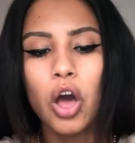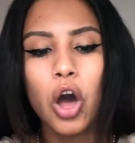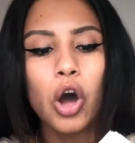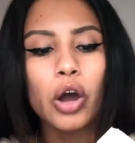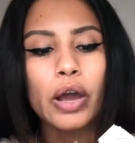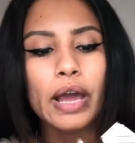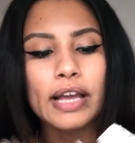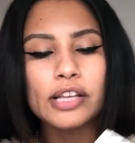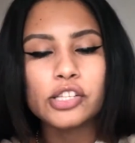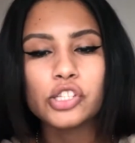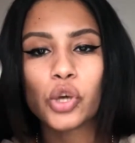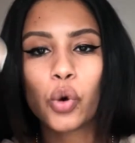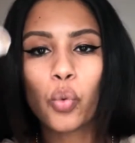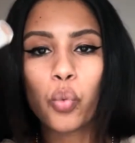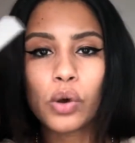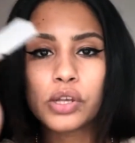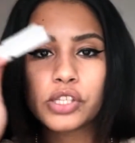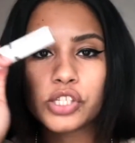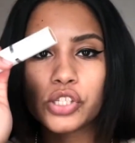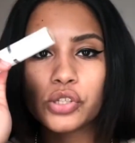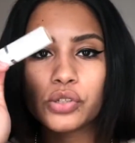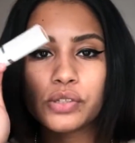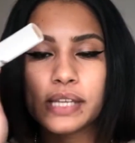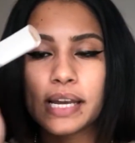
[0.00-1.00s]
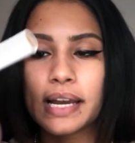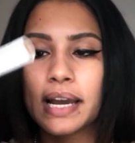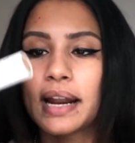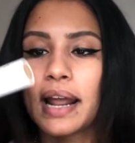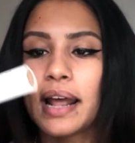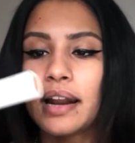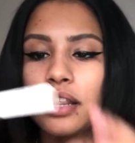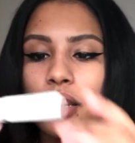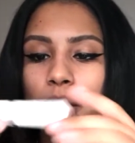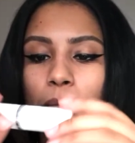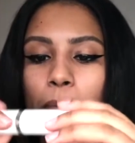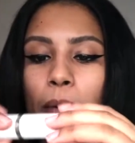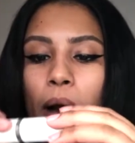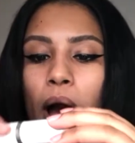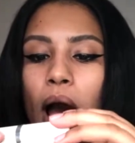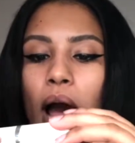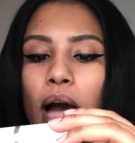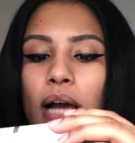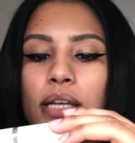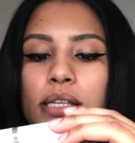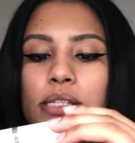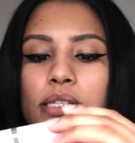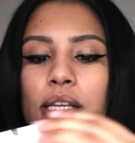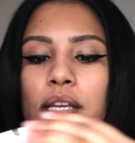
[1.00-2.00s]
Okay, so once you take it out of the
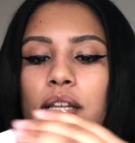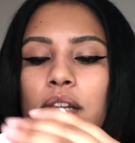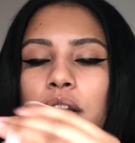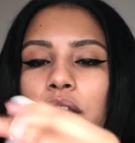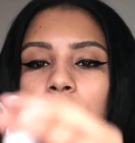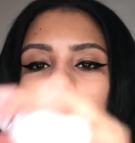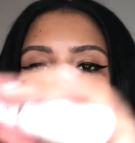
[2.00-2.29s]
box, it